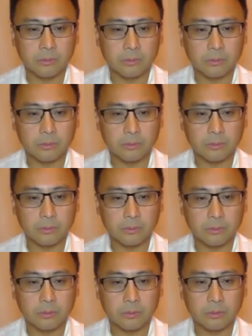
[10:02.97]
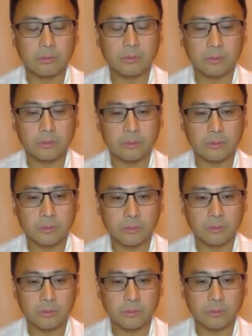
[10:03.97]

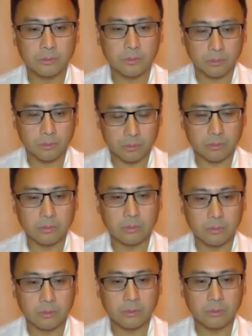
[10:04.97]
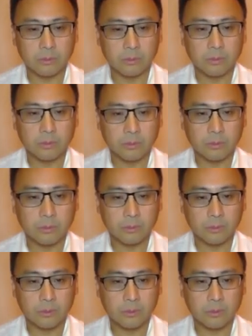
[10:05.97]

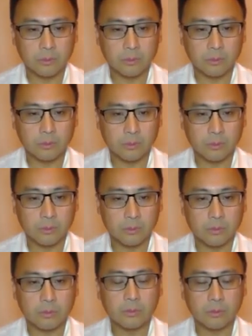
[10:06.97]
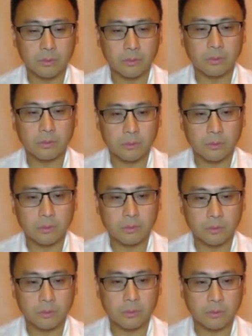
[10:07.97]

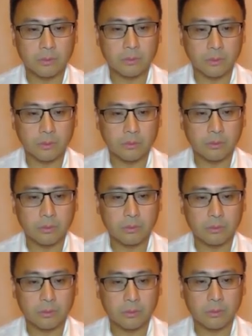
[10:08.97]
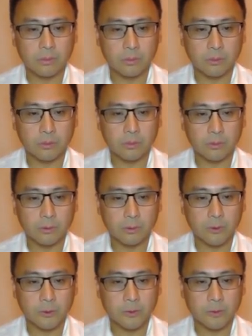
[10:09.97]
[no speech]